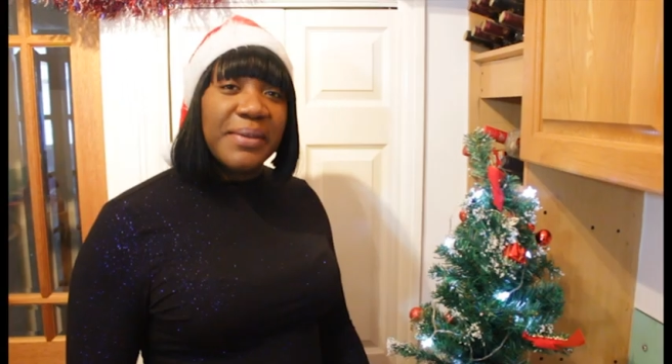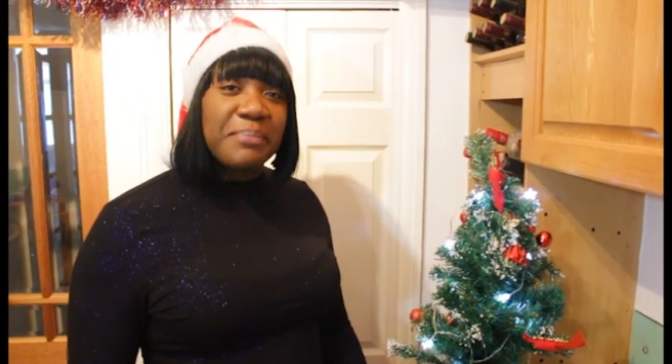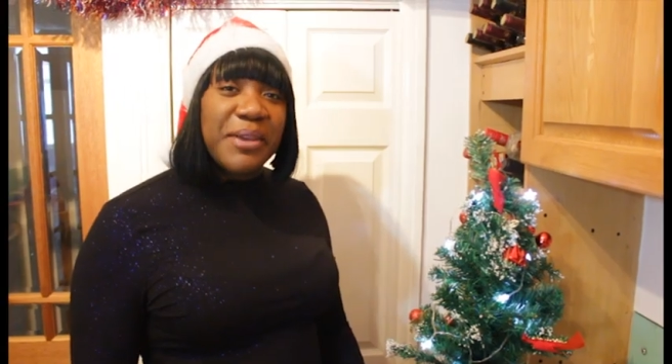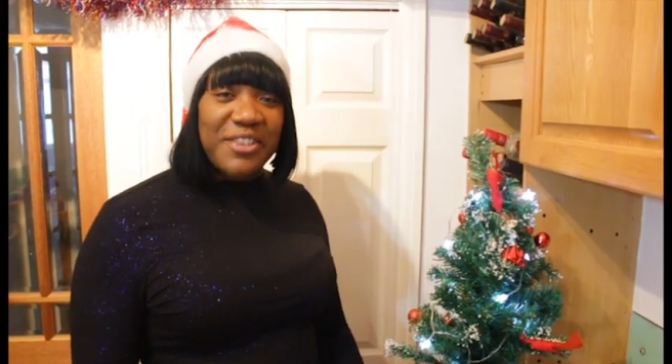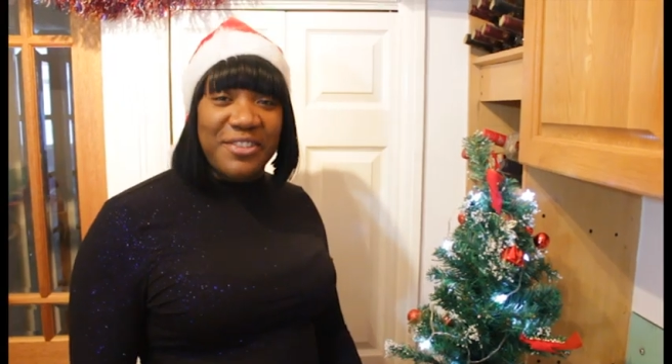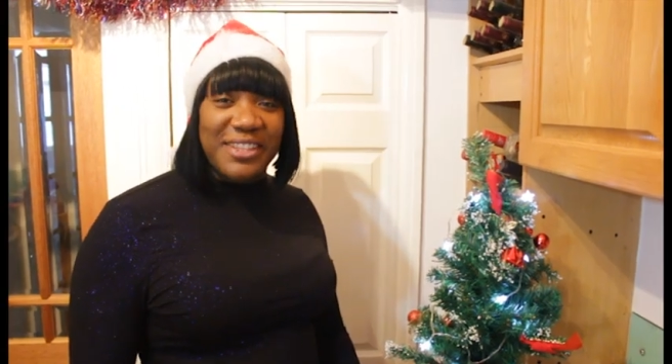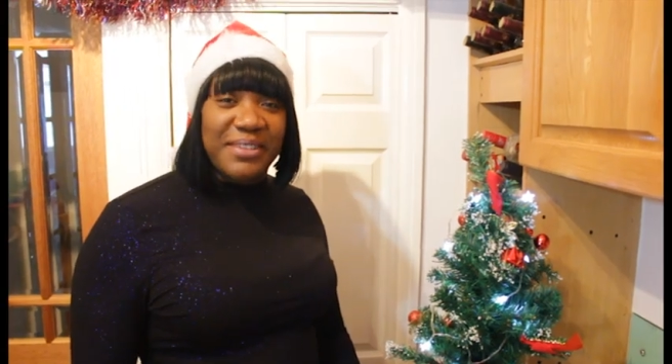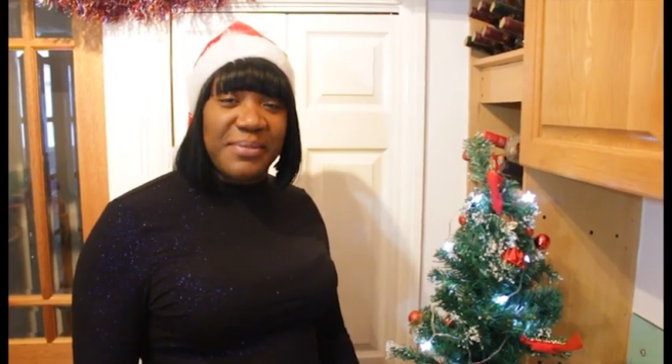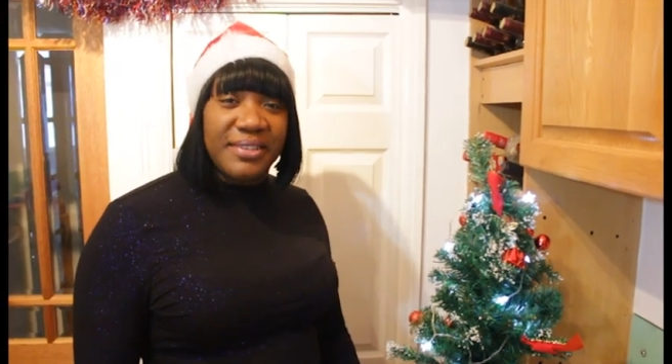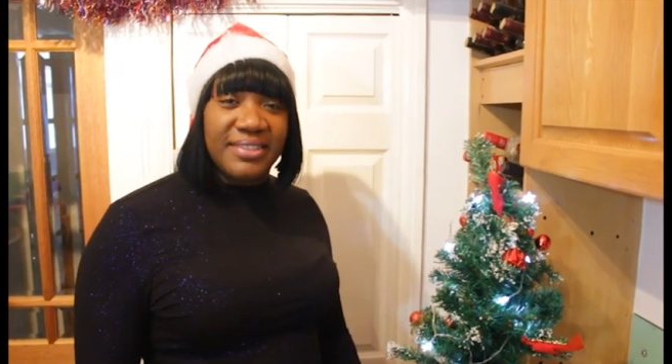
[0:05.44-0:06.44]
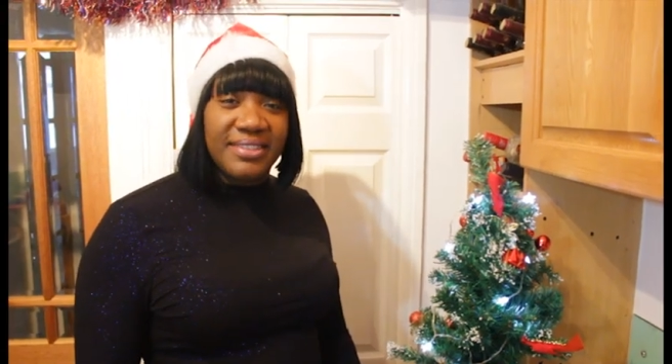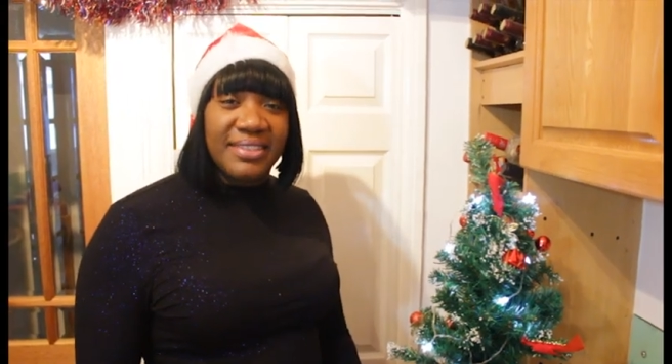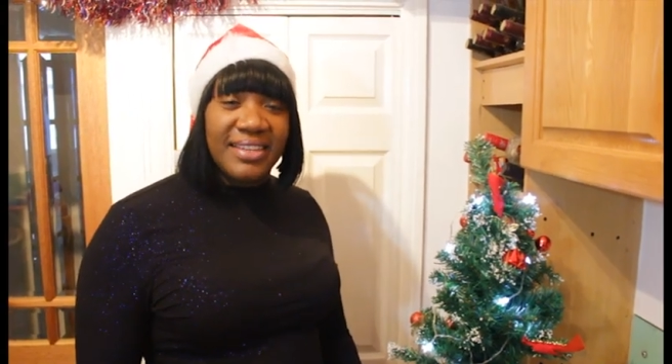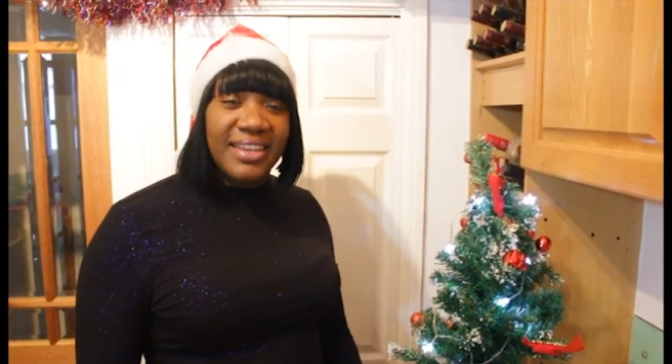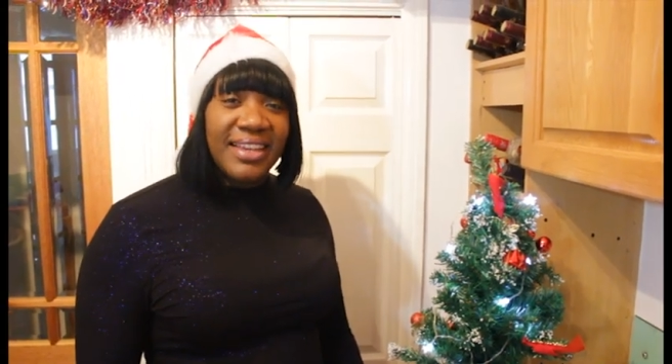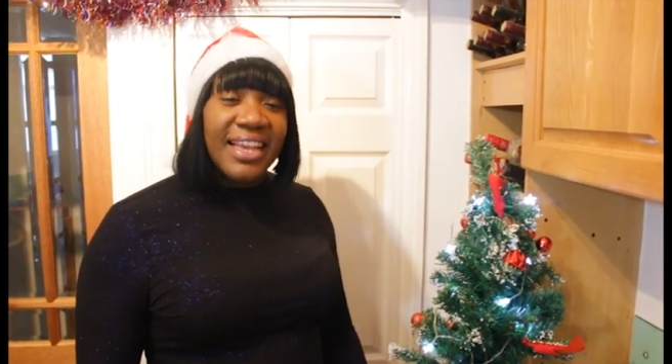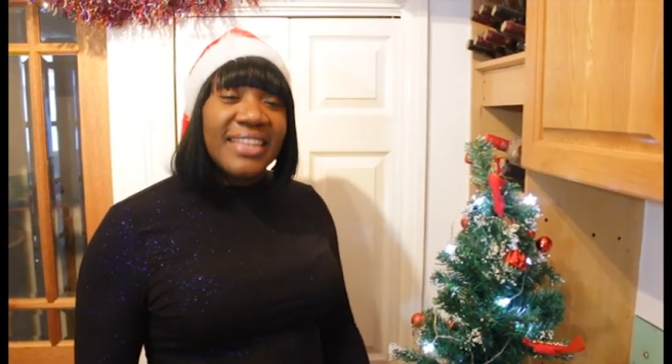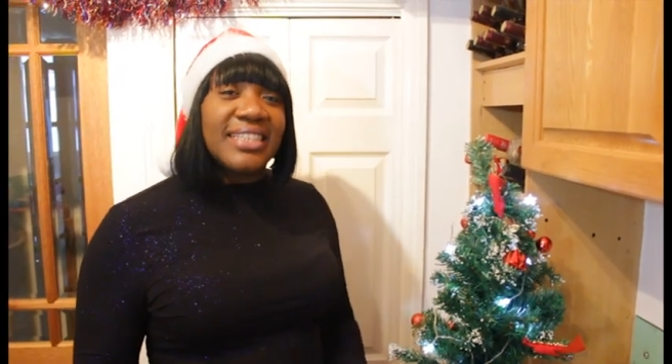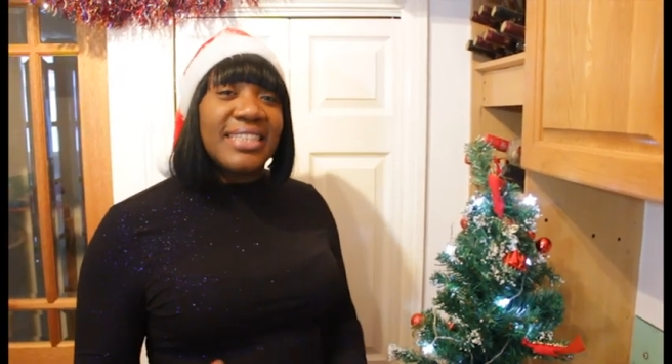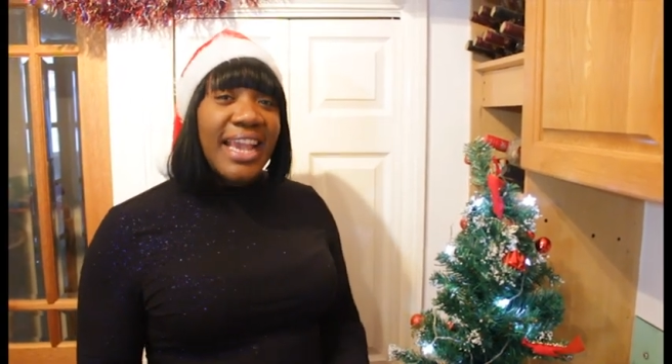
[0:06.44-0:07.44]
Merry Christmas!
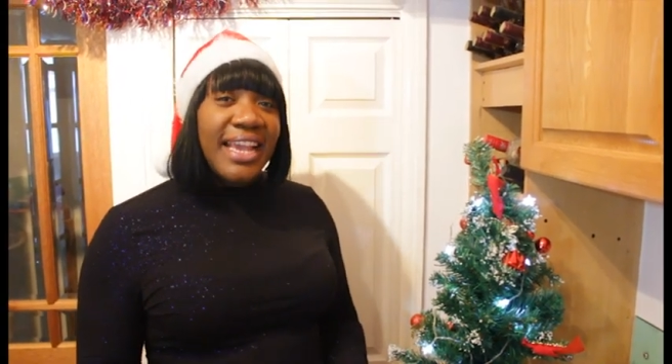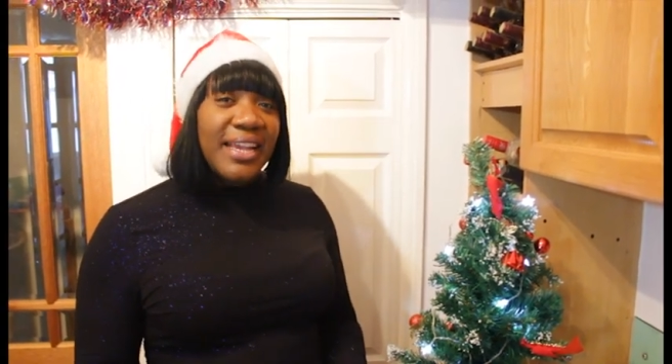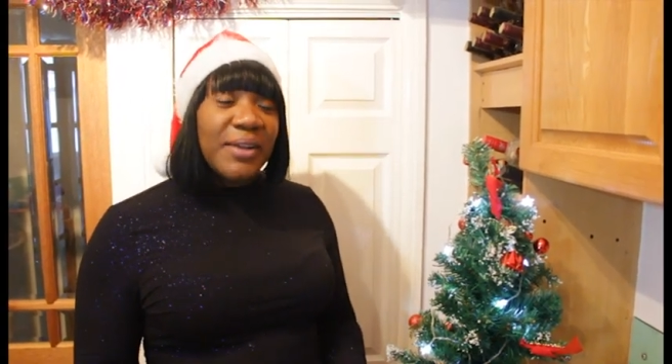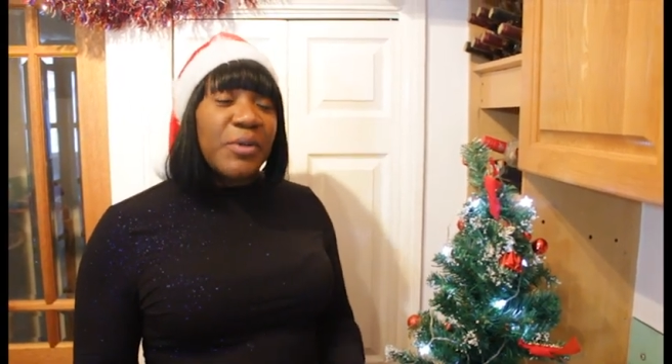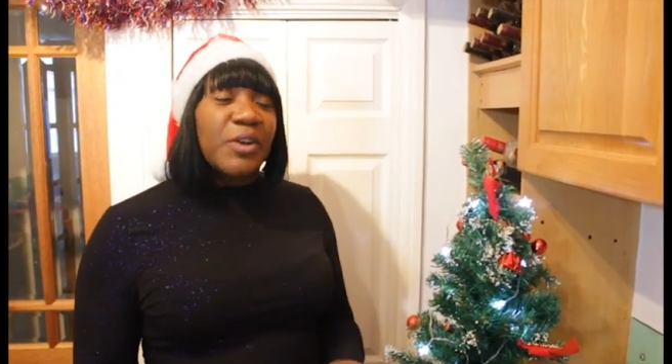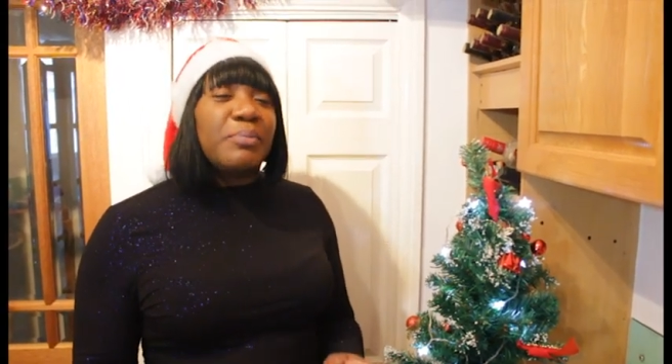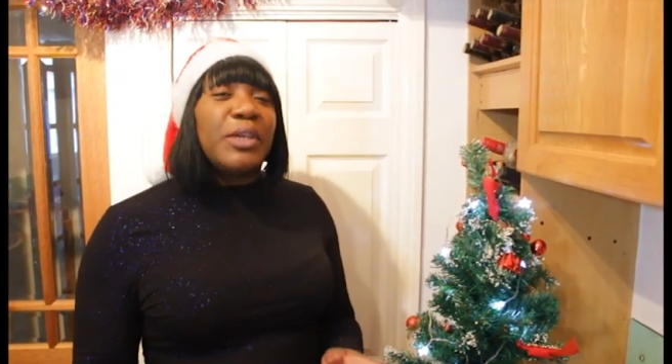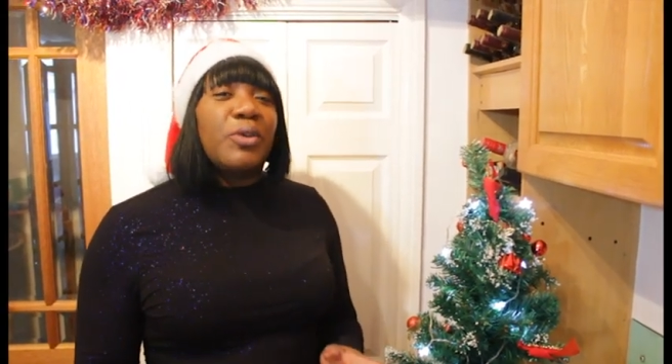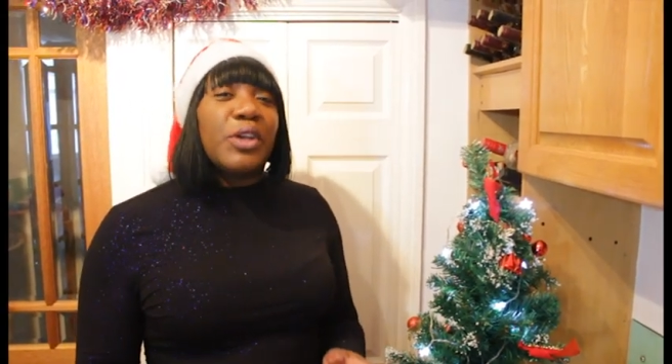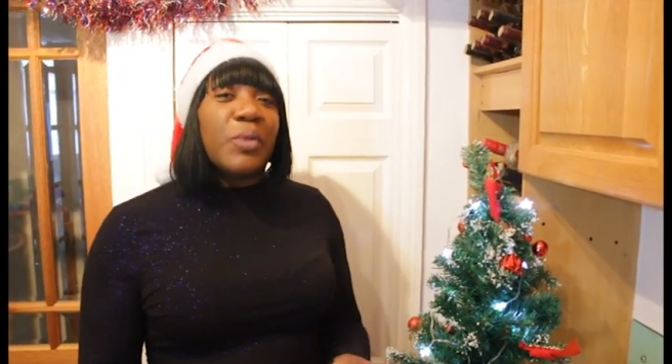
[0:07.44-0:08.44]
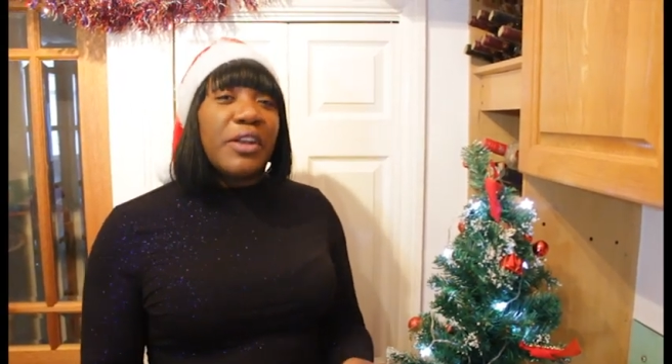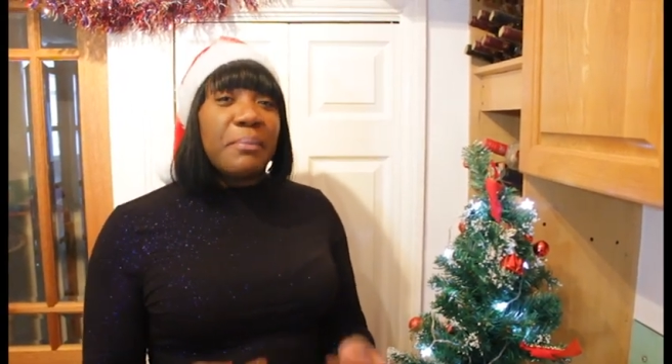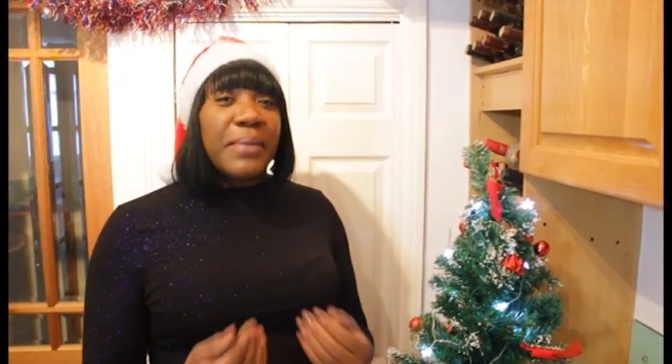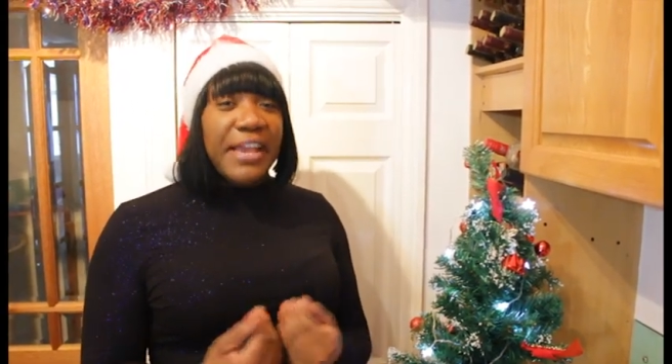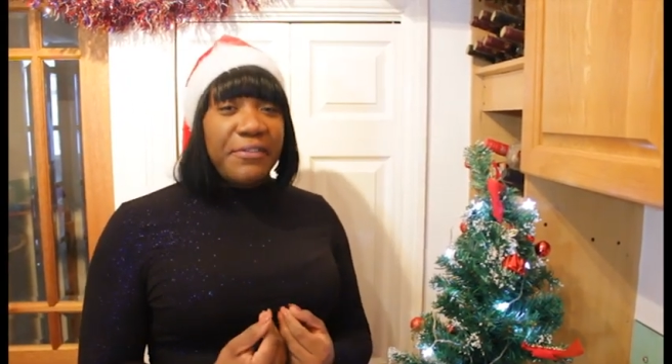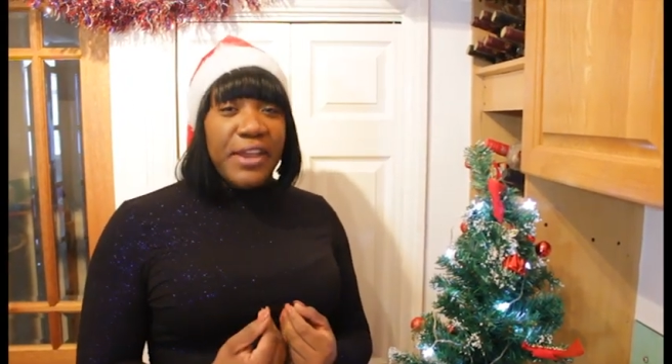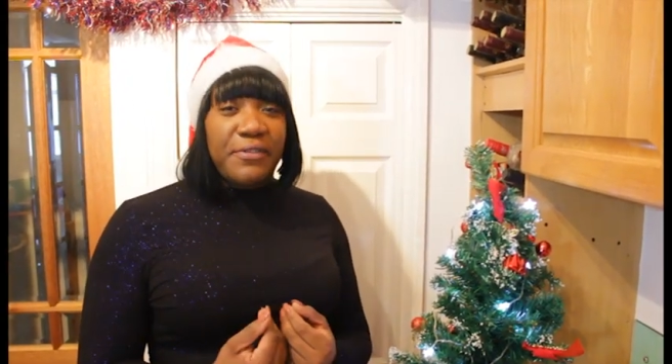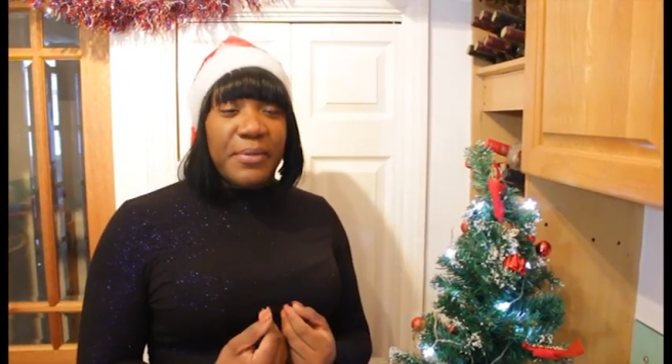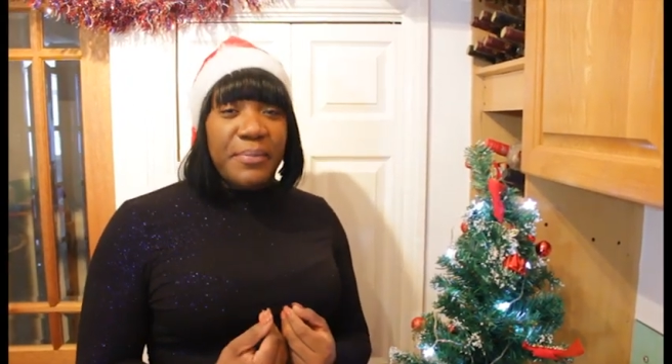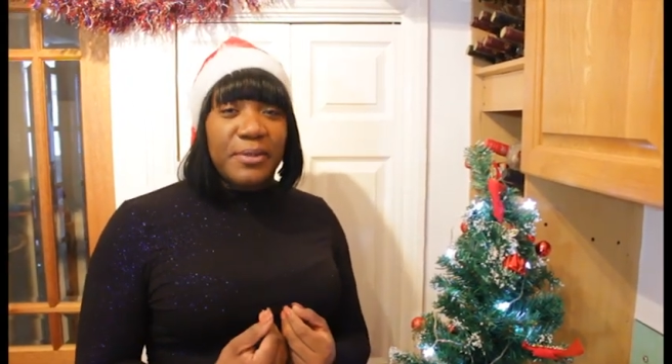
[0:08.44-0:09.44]
Today we're going to be cooking one of my
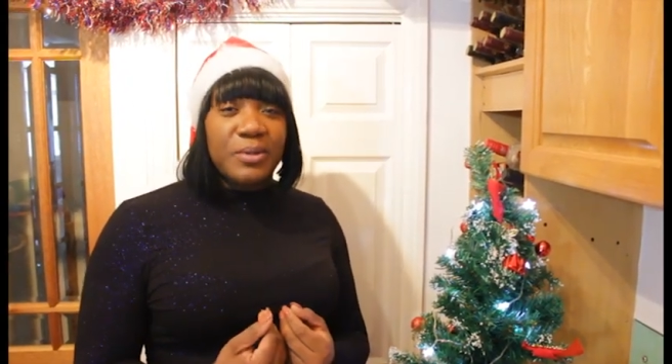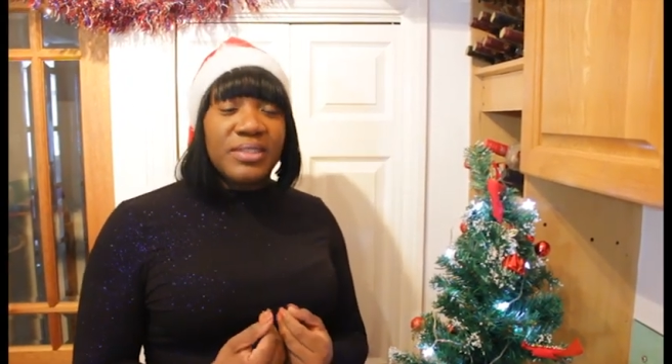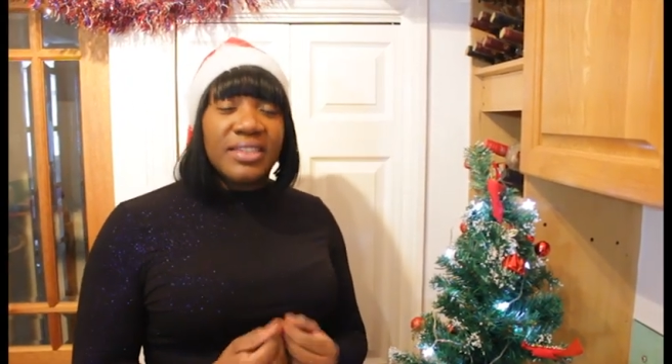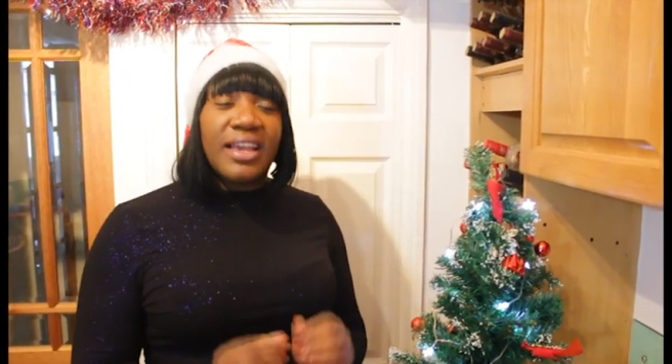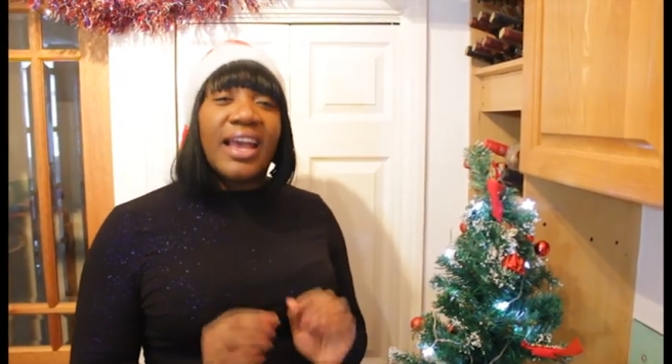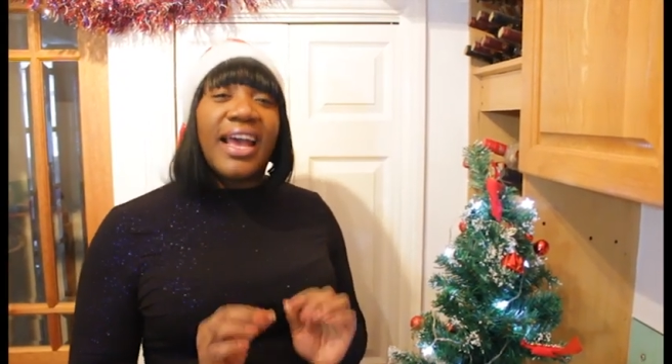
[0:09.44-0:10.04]
favourite meals,